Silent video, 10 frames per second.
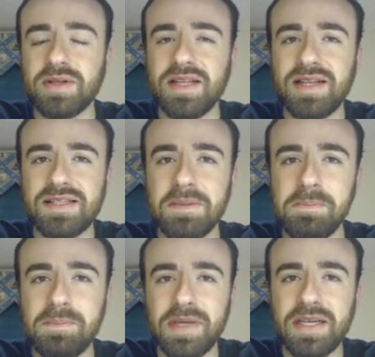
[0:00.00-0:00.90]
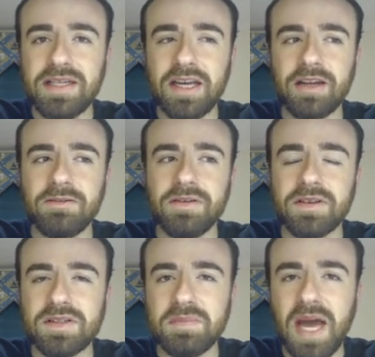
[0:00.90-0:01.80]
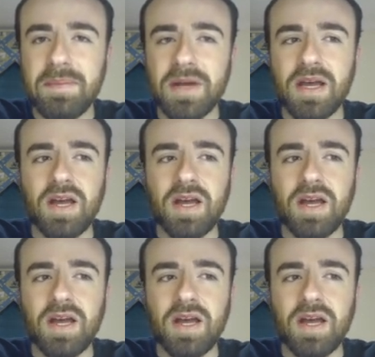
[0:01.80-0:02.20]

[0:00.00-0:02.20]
So I think that's a big negative for this map.